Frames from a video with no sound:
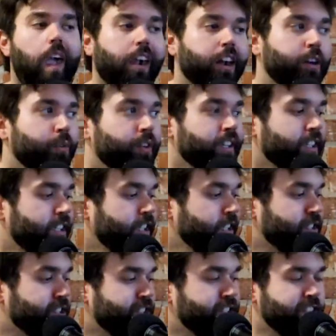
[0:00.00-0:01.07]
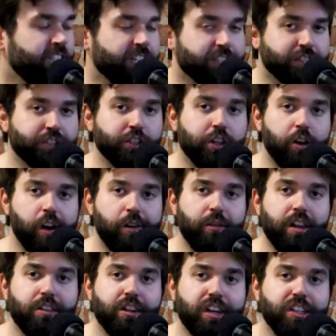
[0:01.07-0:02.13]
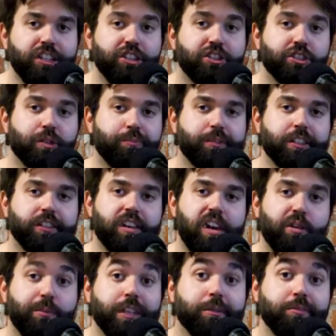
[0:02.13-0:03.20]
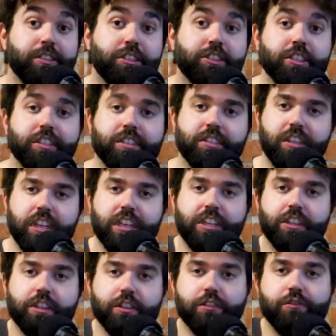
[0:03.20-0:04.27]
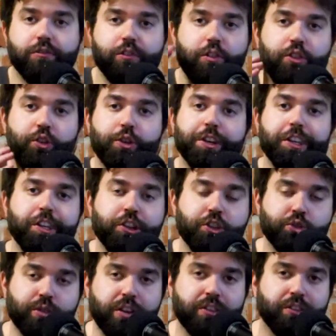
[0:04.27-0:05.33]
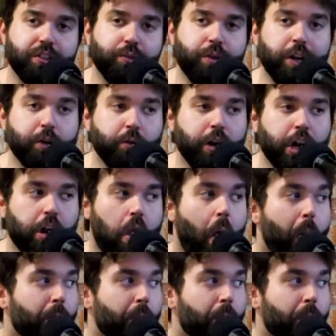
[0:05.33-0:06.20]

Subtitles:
I don't want to get sick, so I'd rather eat something that'll make me sick like in 30 years rather than right away.